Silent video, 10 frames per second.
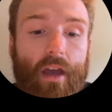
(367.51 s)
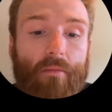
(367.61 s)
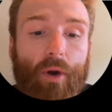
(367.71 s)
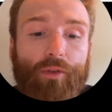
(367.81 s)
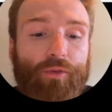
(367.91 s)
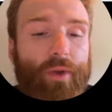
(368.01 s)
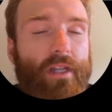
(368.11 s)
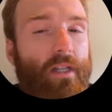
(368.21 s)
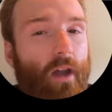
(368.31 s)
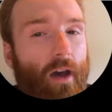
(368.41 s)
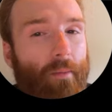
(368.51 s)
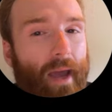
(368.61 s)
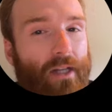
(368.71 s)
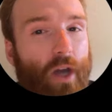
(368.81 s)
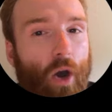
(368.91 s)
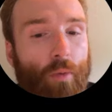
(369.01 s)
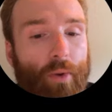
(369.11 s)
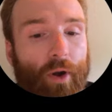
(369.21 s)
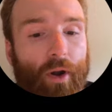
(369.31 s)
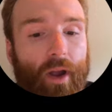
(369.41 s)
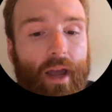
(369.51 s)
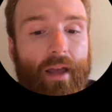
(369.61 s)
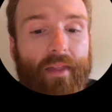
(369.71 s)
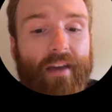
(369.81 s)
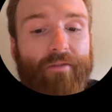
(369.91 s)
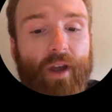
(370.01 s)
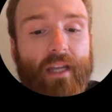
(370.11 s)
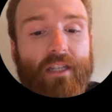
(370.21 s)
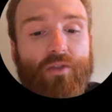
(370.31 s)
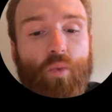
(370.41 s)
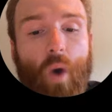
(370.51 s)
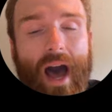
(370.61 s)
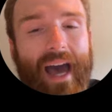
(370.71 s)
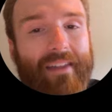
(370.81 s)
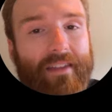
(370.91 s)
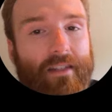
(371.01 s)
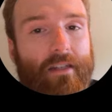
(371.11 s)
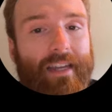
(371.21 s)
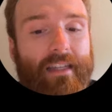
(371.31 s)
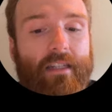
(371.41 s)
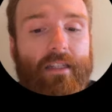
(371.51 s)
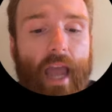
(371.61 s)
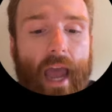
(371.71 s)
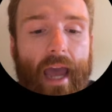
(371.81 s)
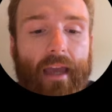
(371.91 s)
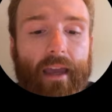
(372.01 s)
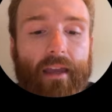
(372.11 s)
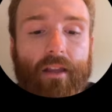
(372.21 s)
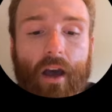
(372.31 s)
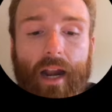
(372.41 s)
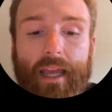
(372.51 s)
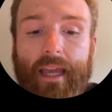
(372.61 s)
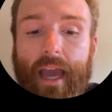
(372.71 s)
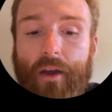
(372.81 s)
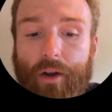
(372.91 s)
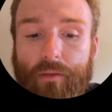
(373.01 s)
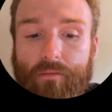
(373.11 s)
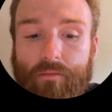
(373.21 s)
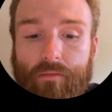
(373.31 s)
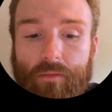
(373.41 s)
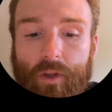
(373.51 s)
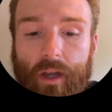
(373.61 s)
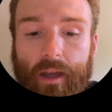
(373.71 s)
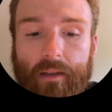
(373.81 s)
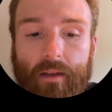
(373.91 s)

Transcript: Most recent unmatched opener, that phrase is why this is a stack and not a counter. Okay.